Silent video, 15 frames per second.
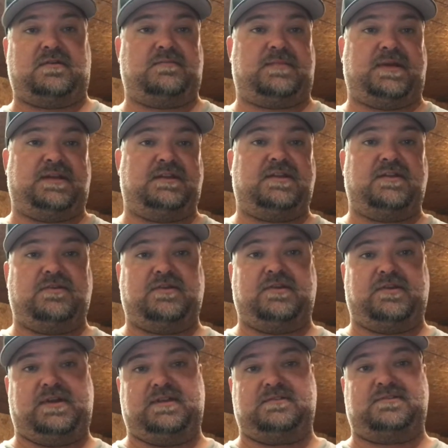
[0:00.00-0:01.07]
my
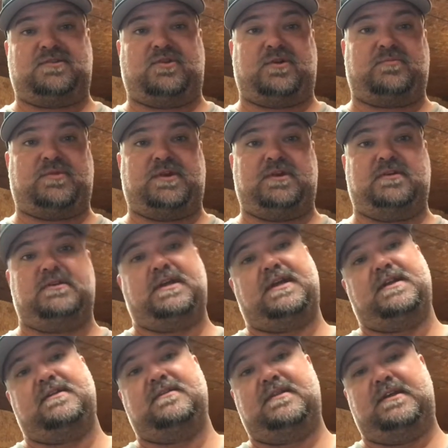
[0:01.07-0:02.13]
interior is dark brown
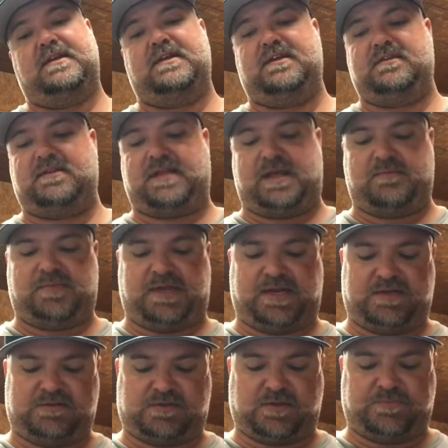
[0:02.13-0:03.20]
and light
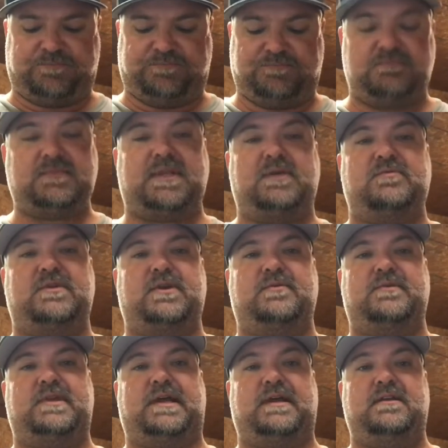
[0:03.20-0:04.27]
beige. So then we'll go
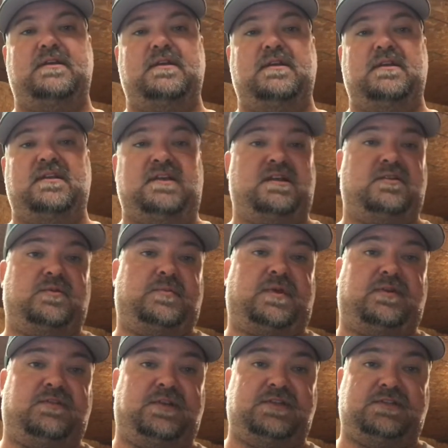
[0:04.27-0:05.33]
with that and look
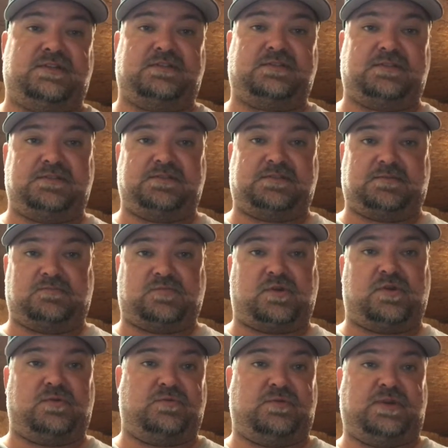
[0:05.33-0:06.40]
better than just some
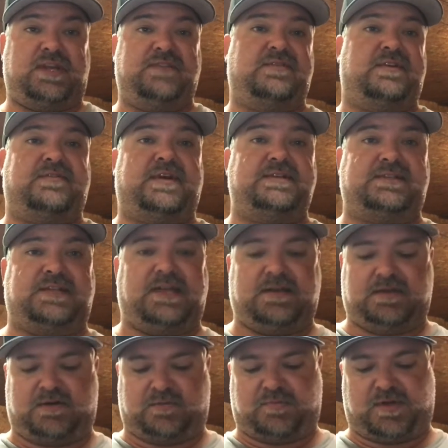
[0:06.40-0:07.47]
raw wood. Even if I
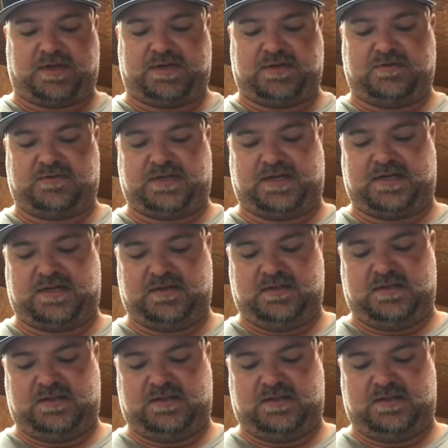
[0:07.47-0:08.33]
stained it or polyurethane it,